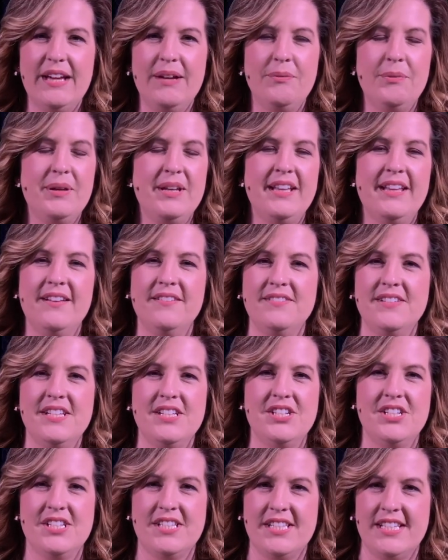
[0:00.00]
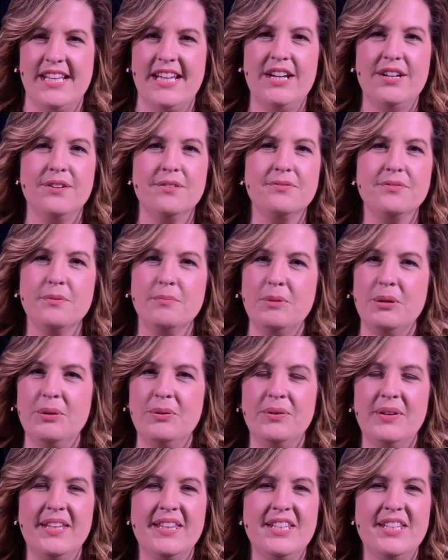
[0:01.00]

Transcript: We'd love to just hear from you in the